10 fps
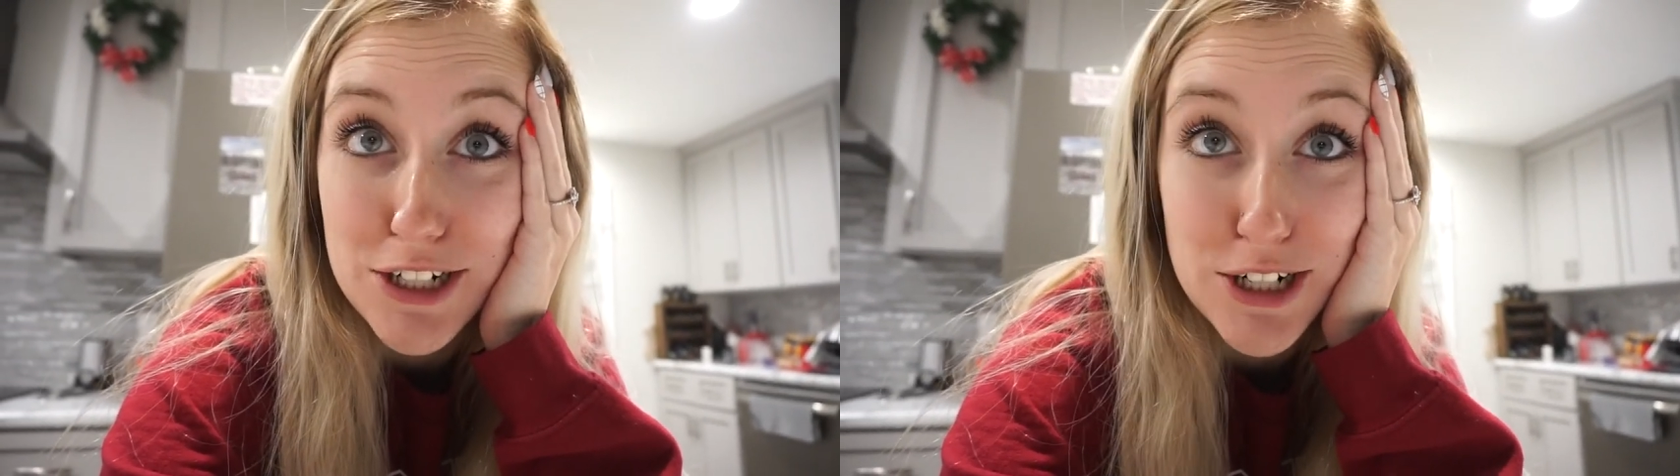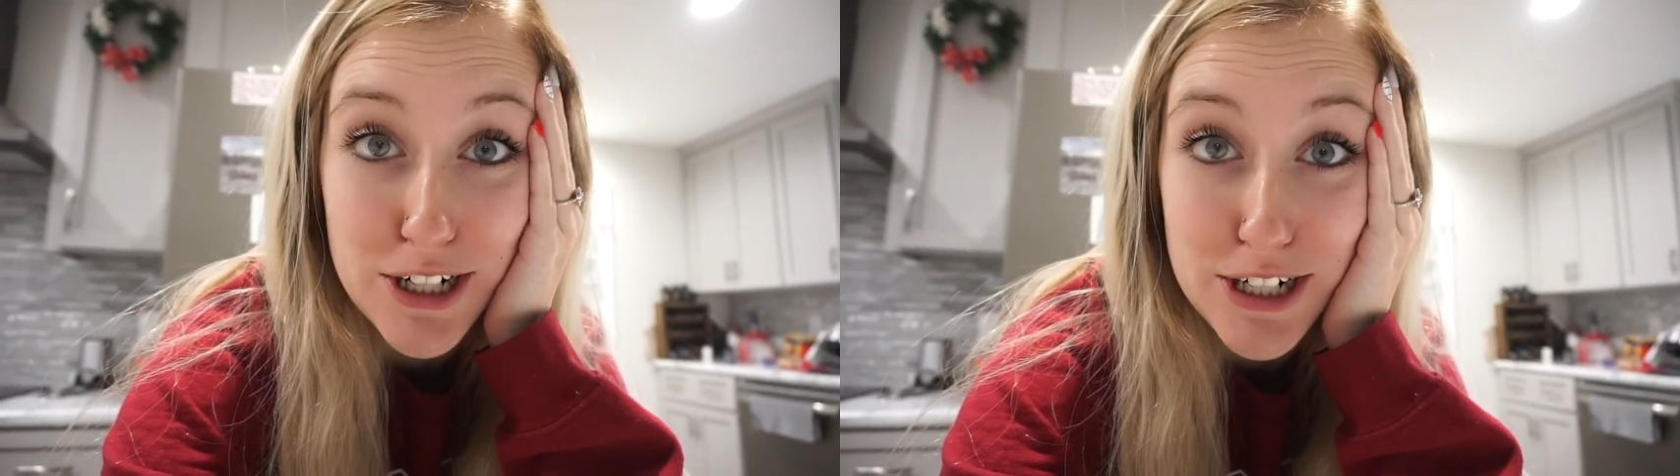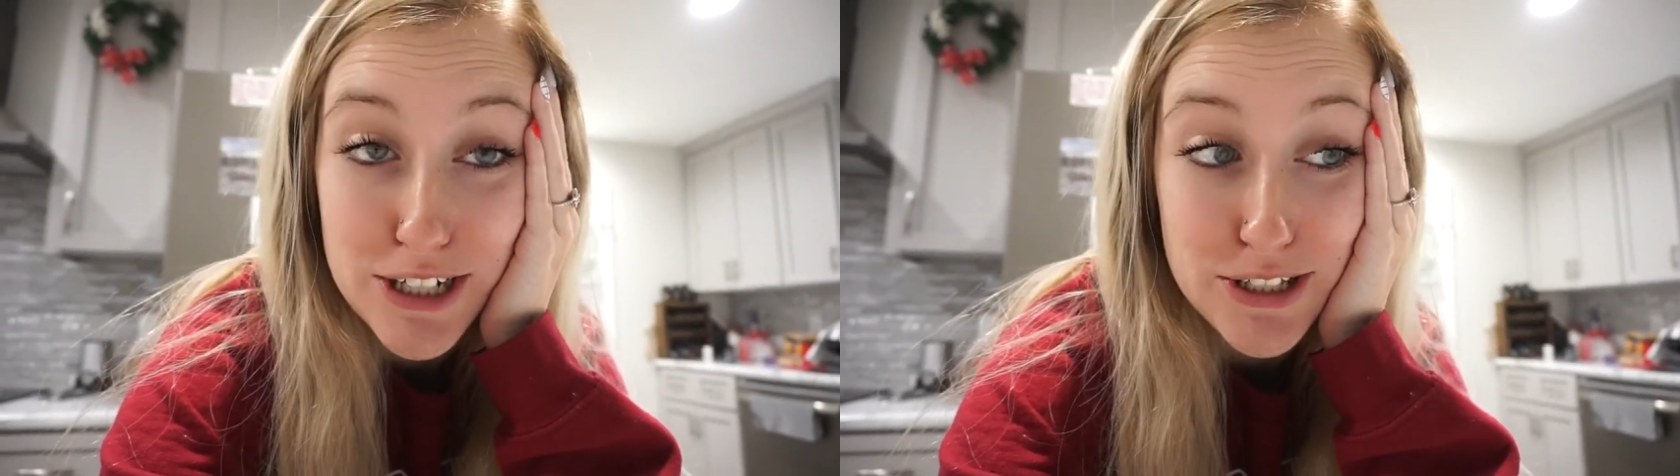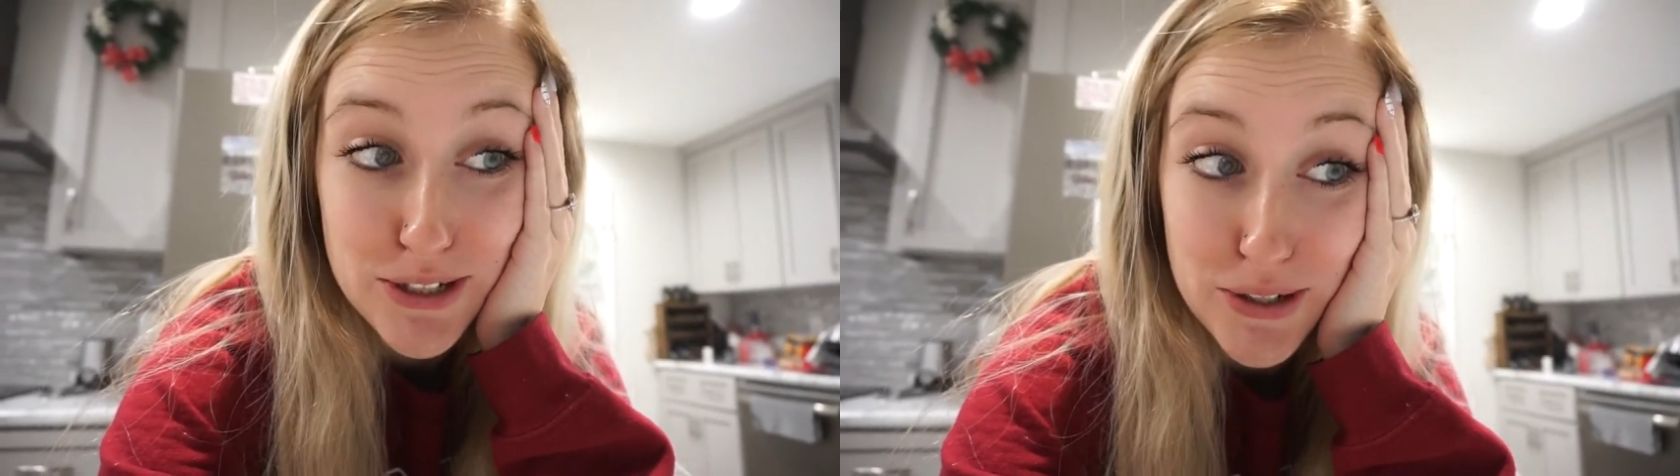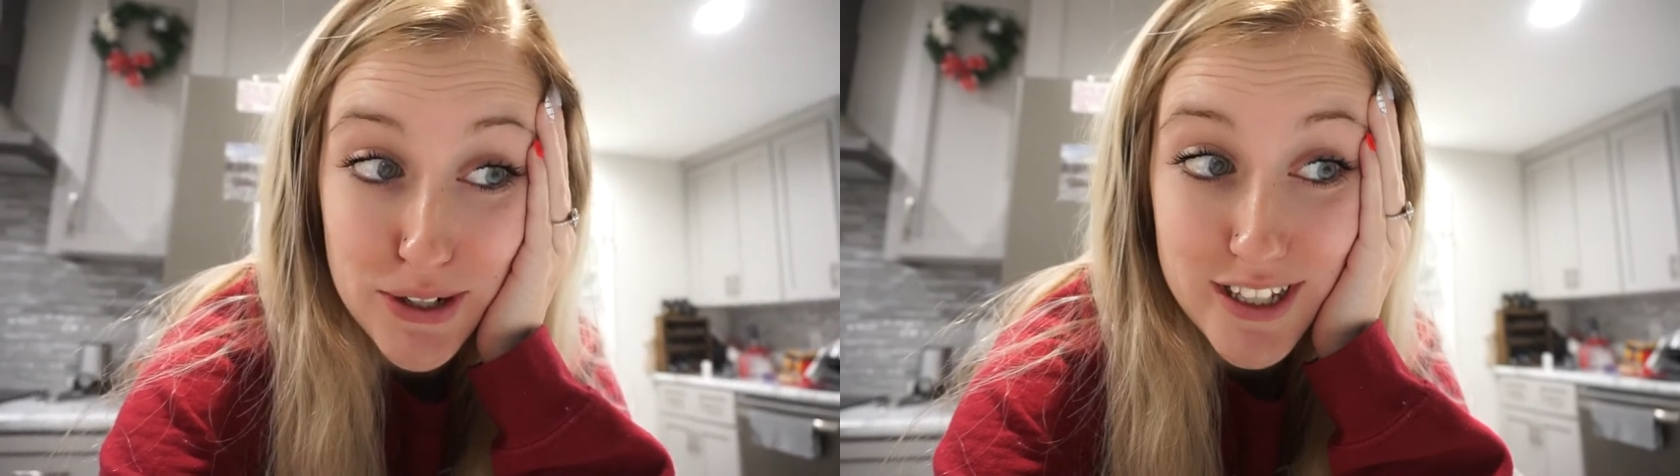not
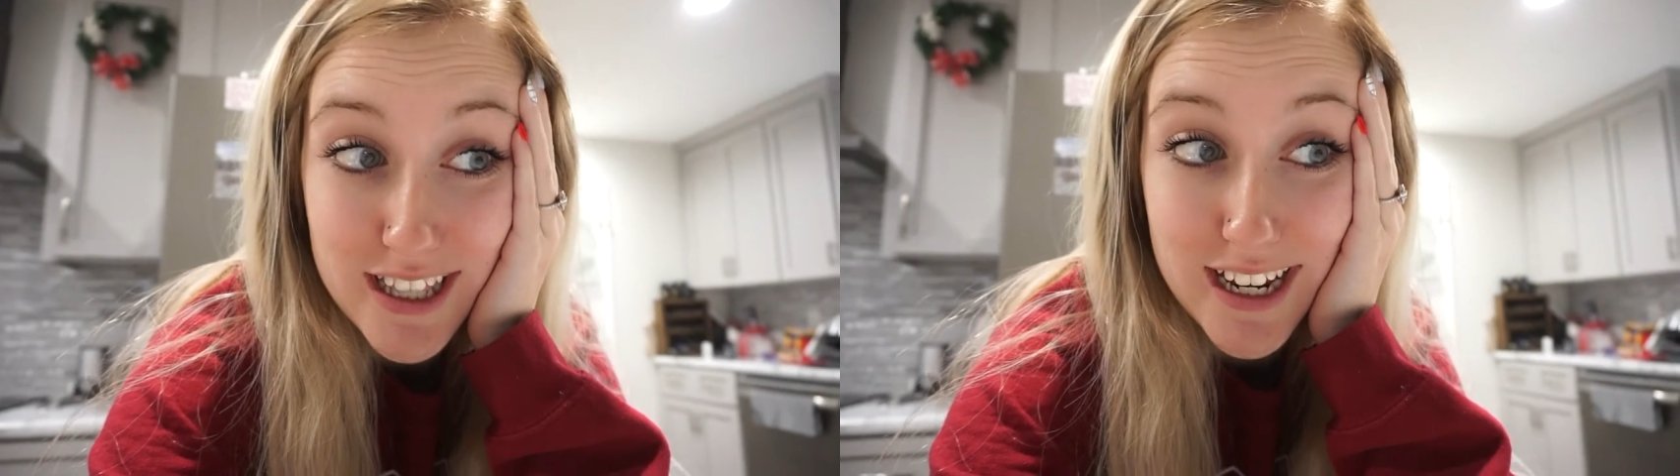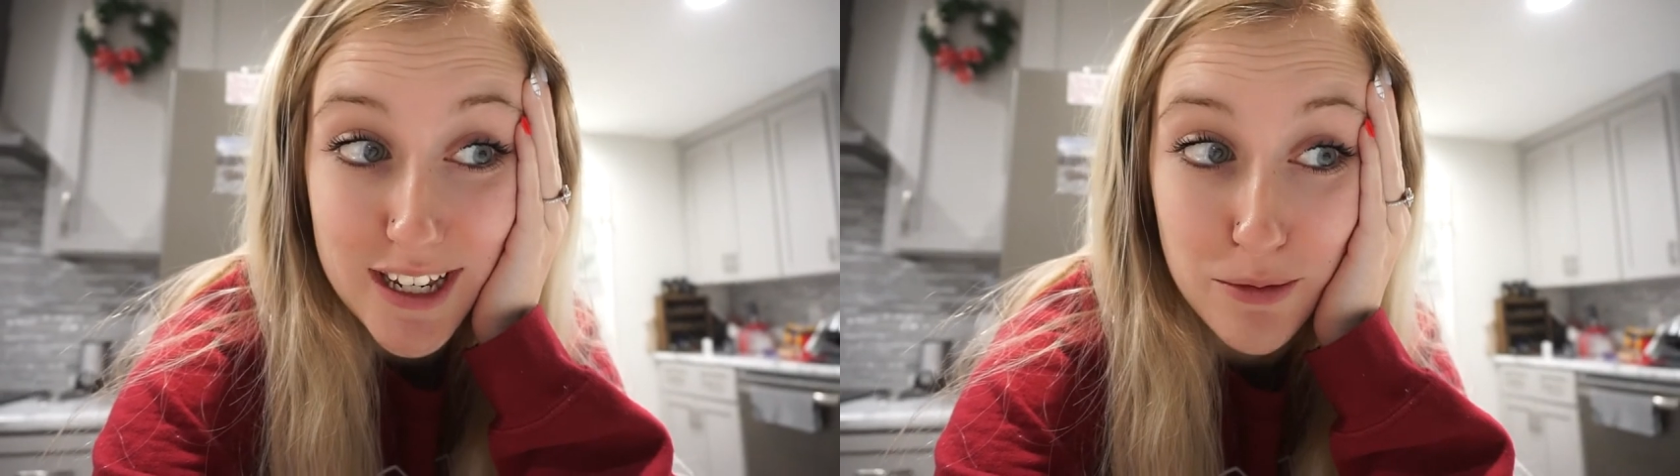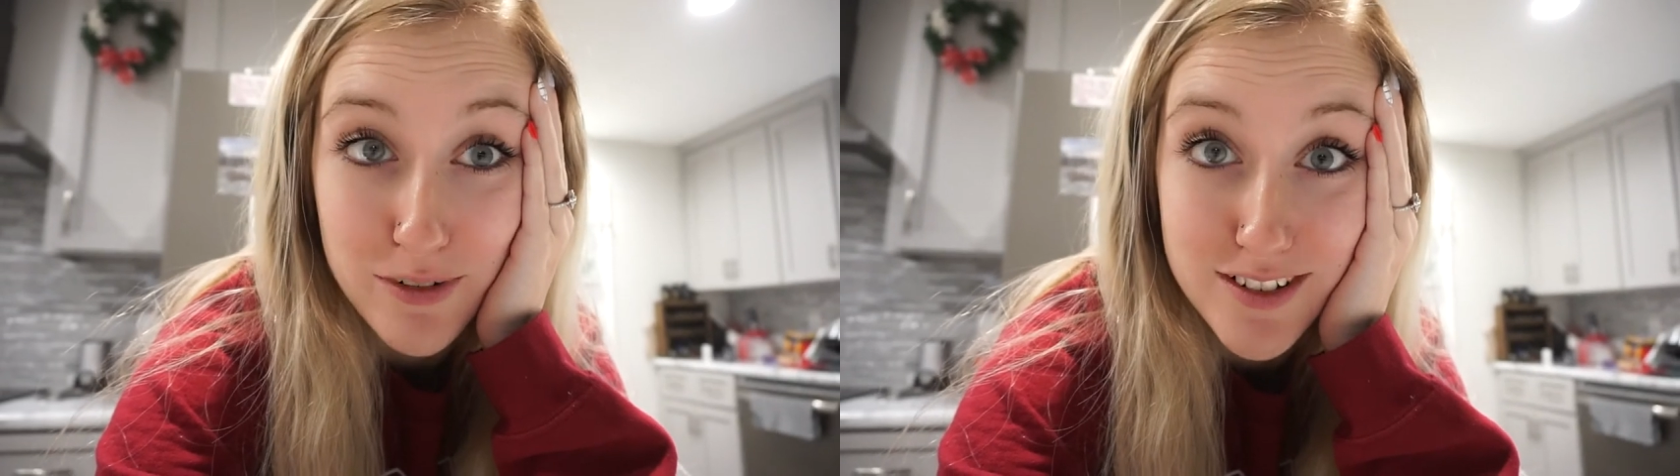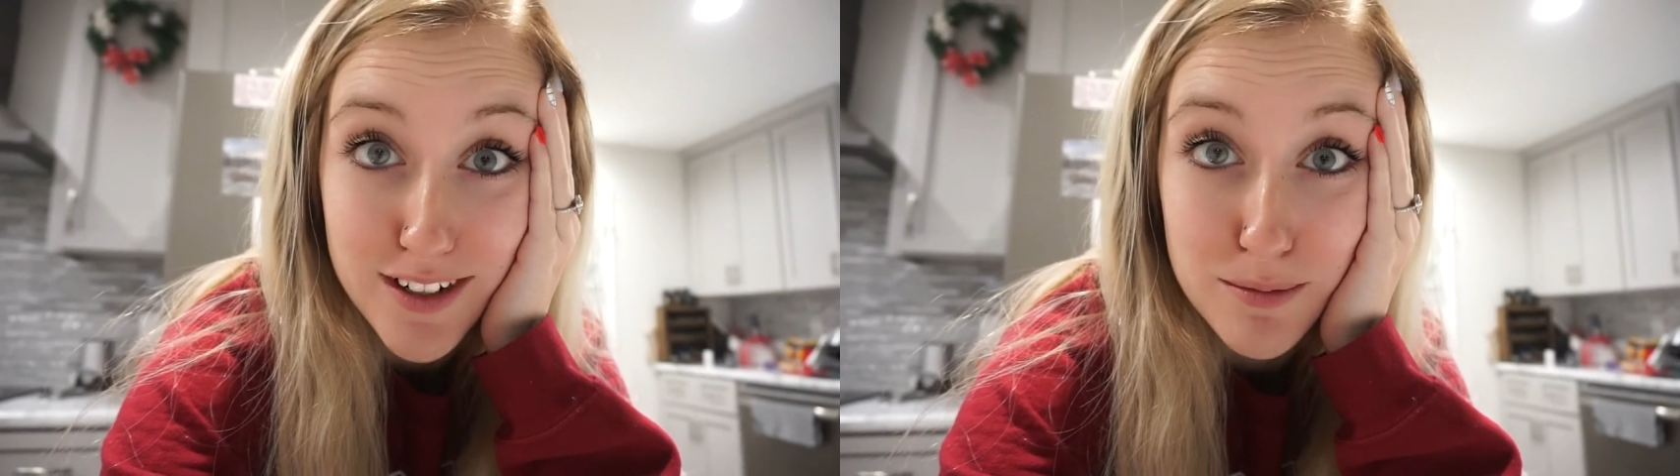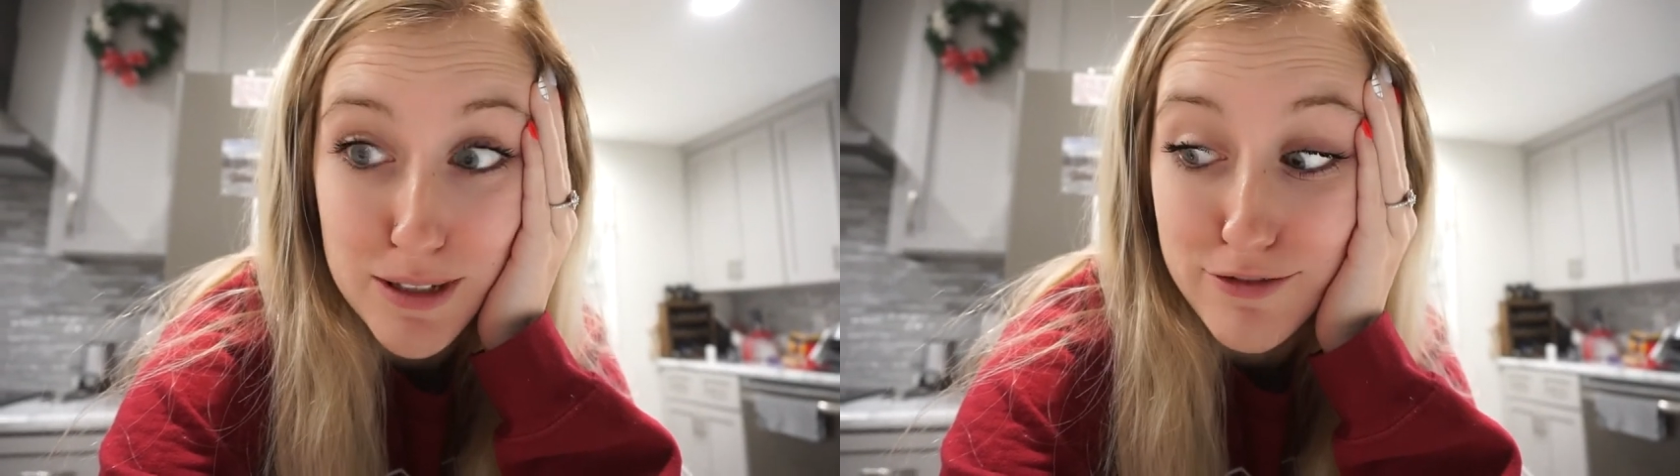look like it was
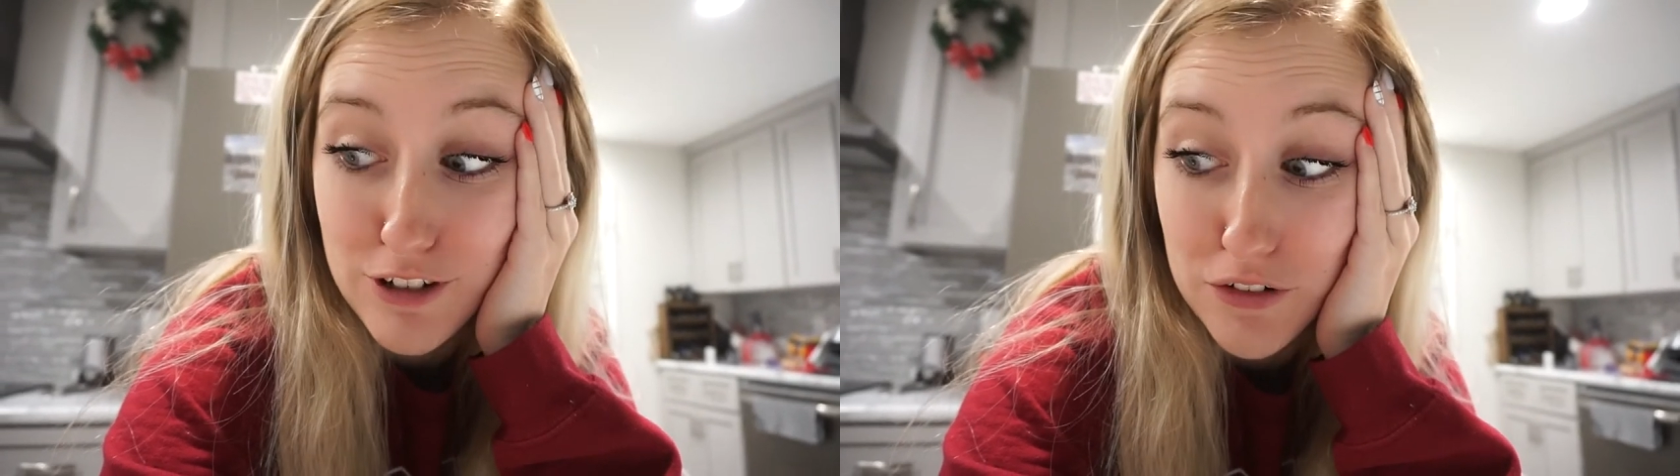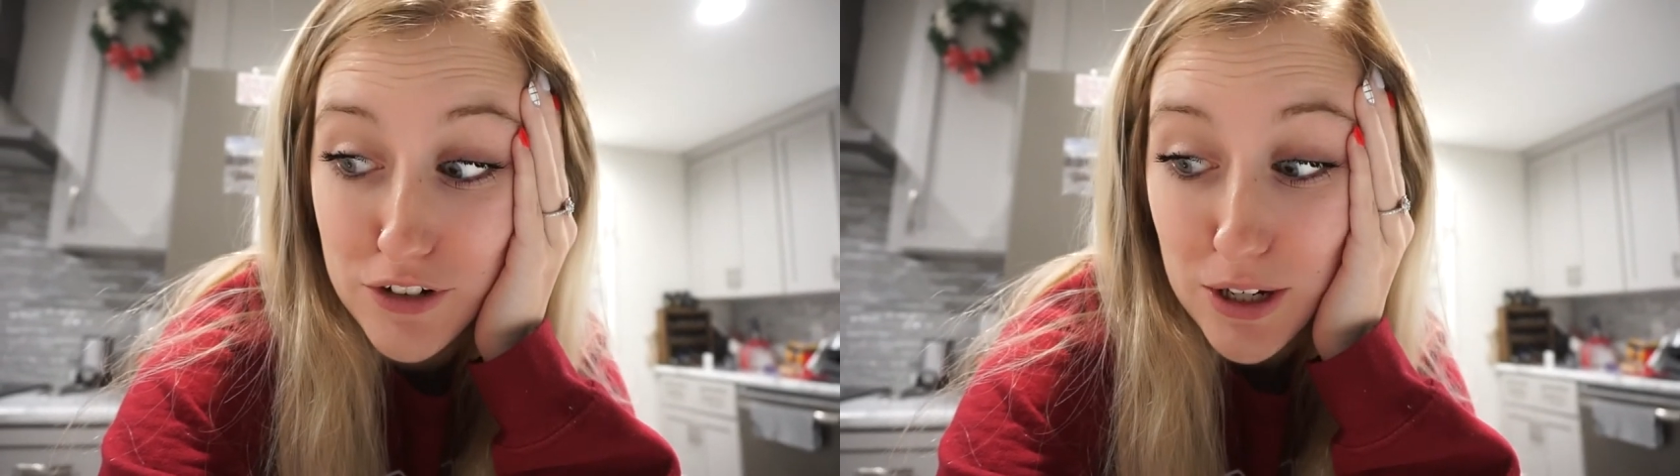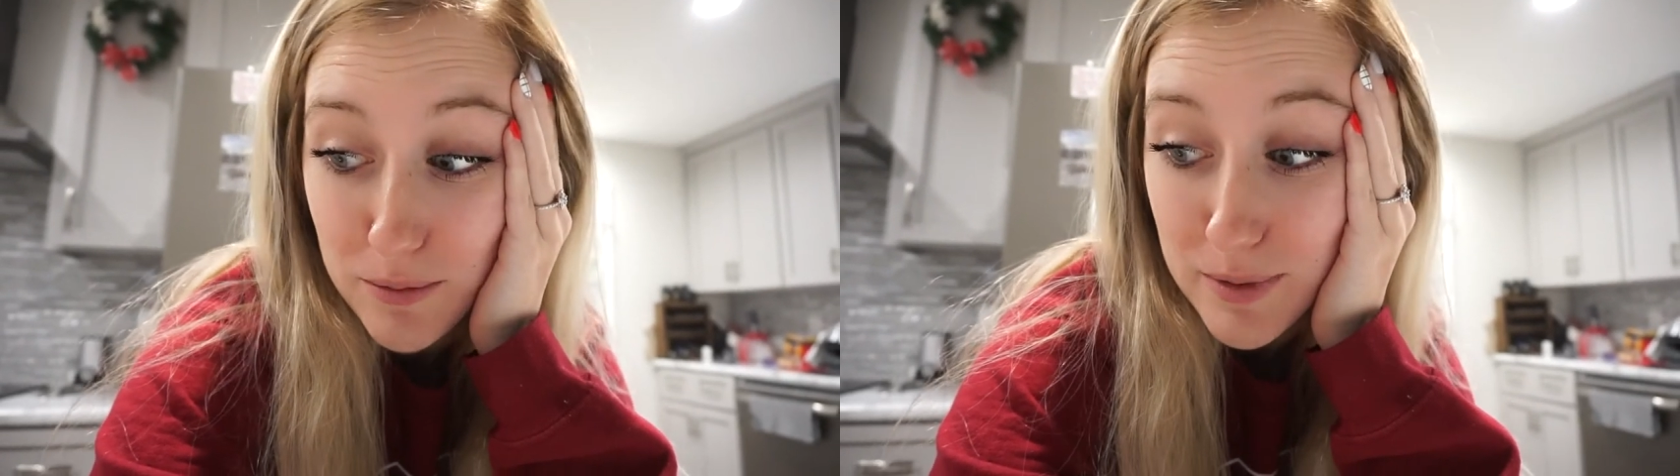gonna be fluffed up